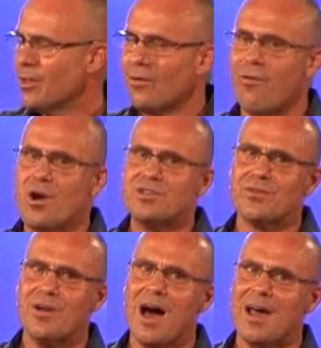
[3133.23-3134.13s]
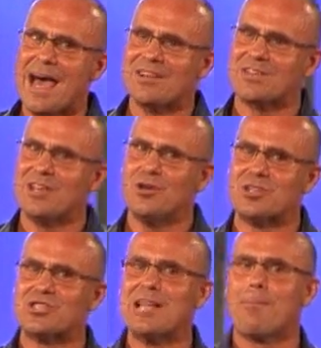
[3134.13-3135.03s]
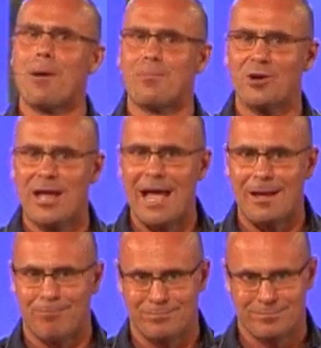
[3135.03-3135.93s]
the voice of God asking you to step up your game.